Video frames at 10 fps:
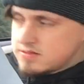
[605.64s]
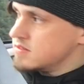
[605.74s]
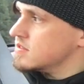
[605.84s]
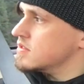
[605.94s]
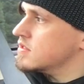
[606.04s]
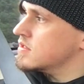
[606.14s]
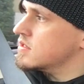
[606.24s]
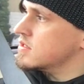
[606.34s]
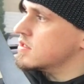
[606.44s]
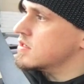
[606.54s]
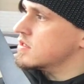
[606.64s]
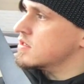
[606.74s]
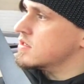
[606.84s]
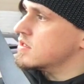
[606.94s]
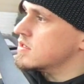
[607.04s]

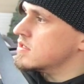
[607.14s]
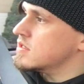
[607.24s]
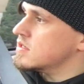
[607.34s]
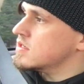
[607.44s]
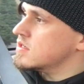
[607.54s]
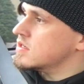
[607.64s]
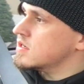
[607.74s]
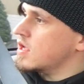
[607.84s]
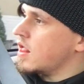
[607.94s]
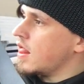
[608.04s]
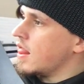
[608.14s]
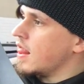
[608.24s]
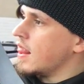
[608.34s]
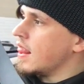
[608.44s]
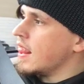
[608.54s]

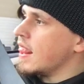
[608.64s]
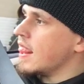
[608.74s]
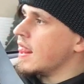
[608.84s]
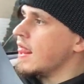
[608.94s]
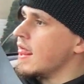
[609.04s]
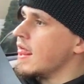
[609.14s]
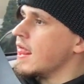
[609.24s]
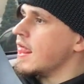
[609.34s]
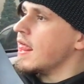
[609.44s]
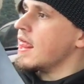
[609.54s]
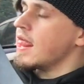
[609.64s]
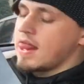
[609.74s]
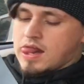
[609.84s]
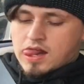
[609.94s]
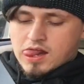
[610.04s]

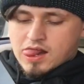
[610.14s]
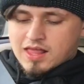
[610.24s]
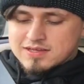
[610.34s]
This person isn't speaking.